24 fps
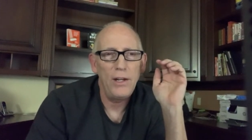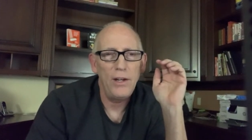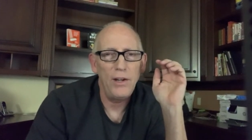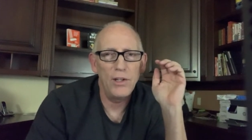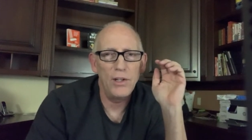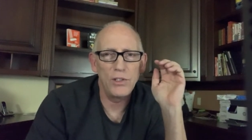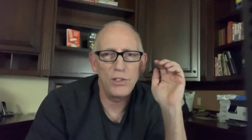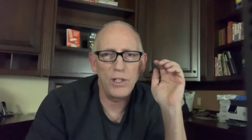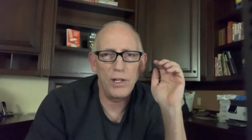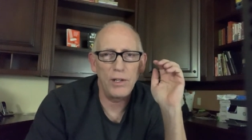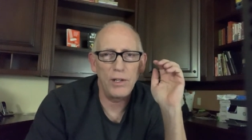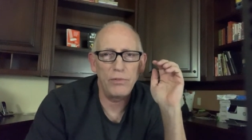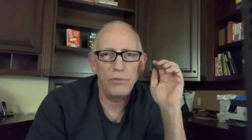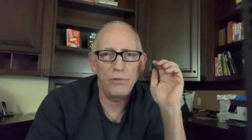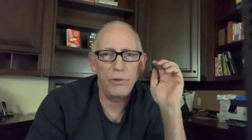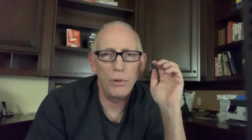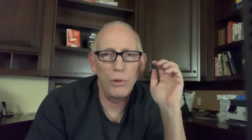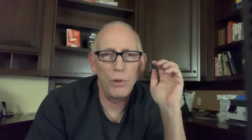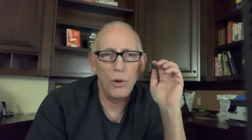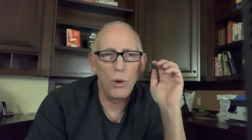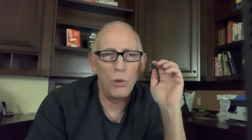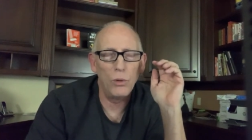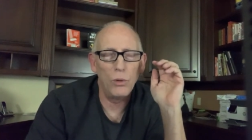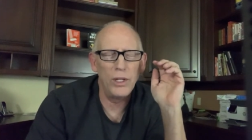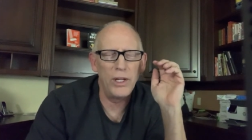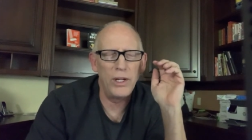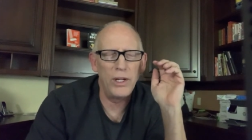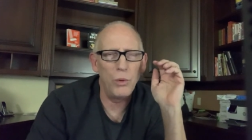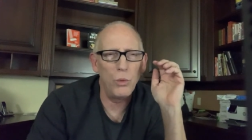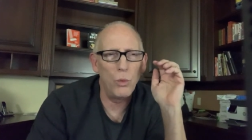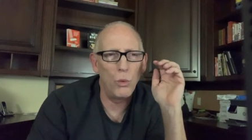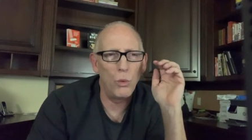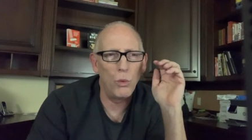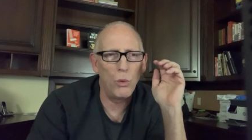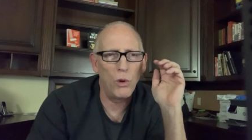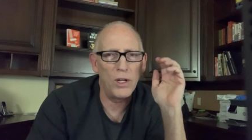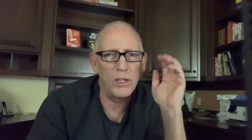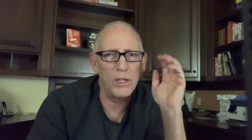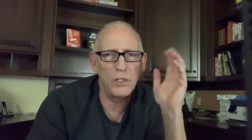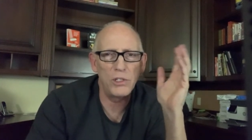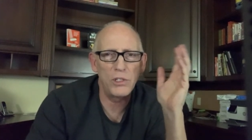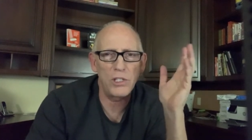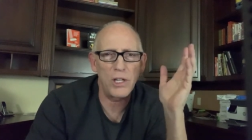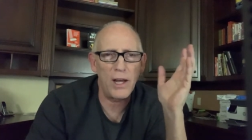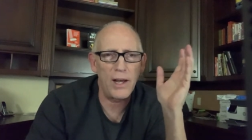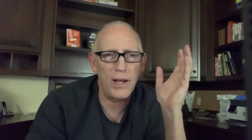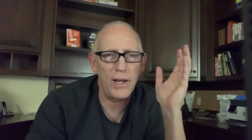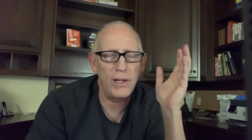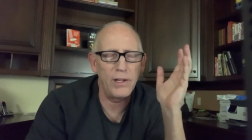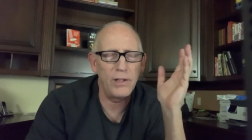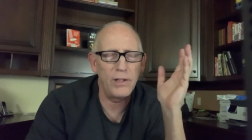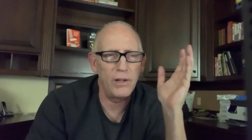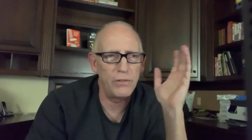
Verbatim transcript: is if only one side